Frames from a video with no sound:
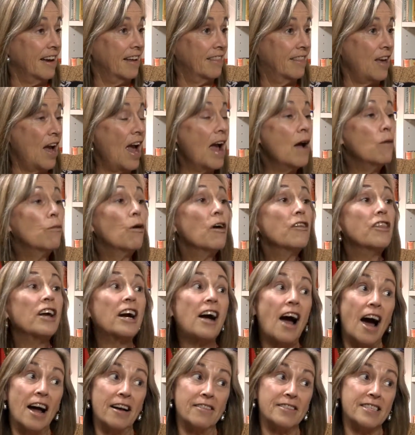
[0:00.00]
Sure. They were the
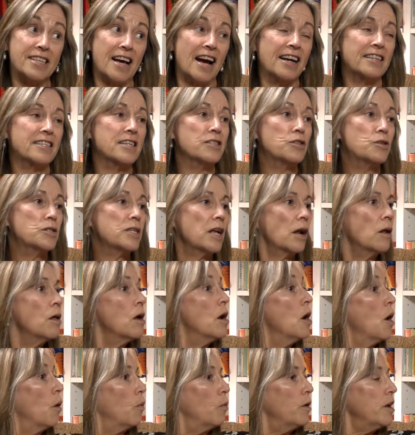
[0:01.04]
kind of scientists who said,
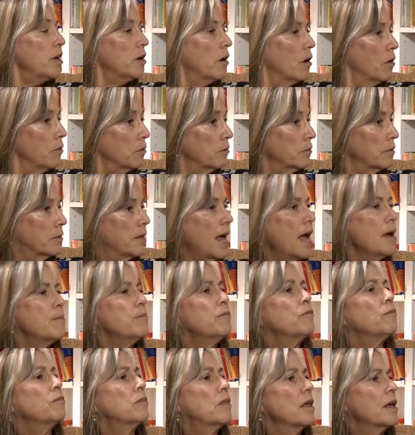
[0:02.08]
"Well, you know,
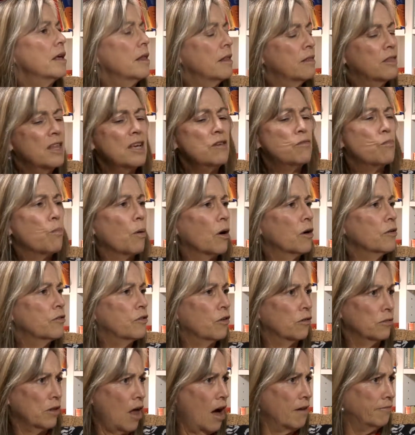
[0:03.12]
they, they these birds
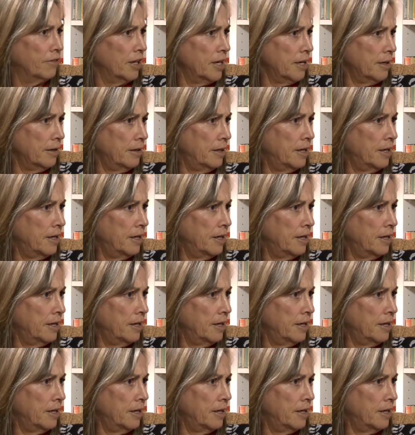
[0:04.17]
are lovely.